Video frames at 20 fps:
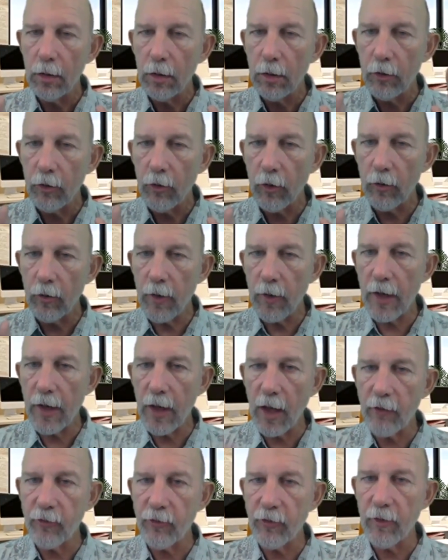your
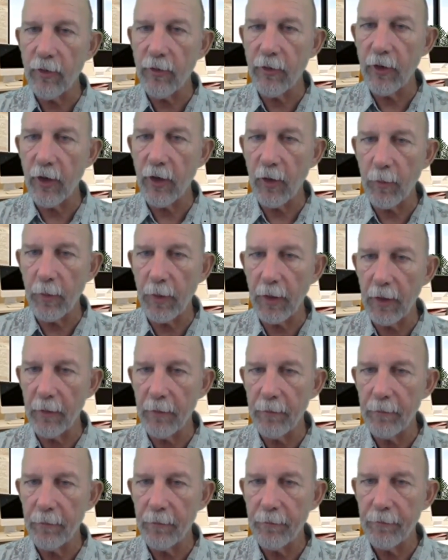radiation therapy,
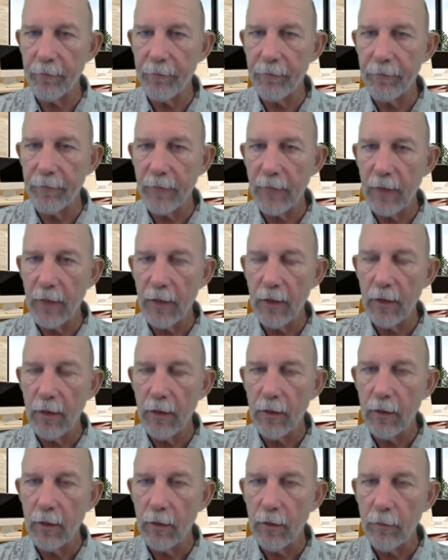
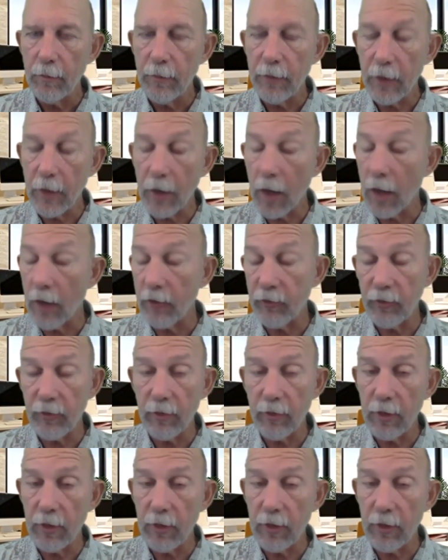because you